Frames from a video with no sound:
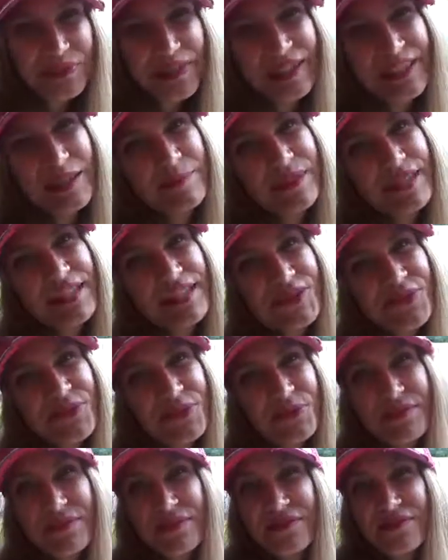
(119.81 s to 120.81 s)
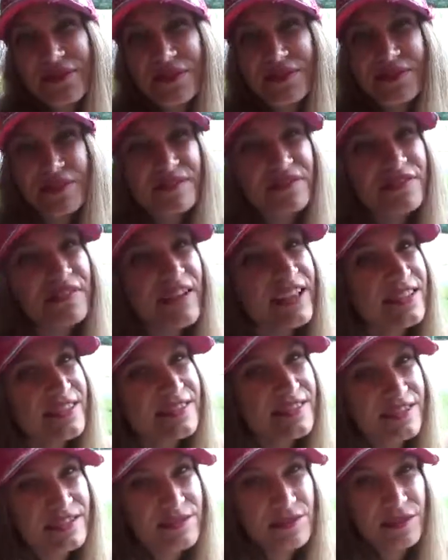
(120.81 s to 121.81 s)
he begins to reveal the
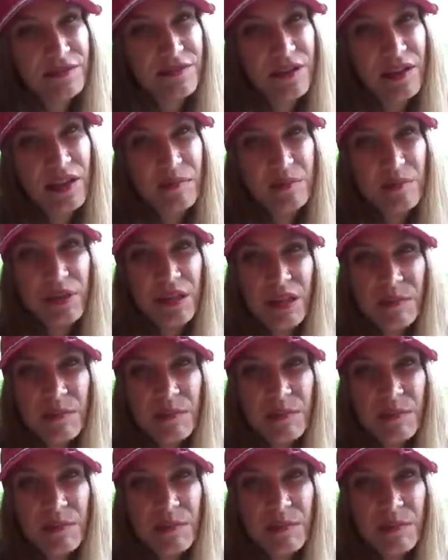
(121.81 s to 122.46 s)
facets of him. He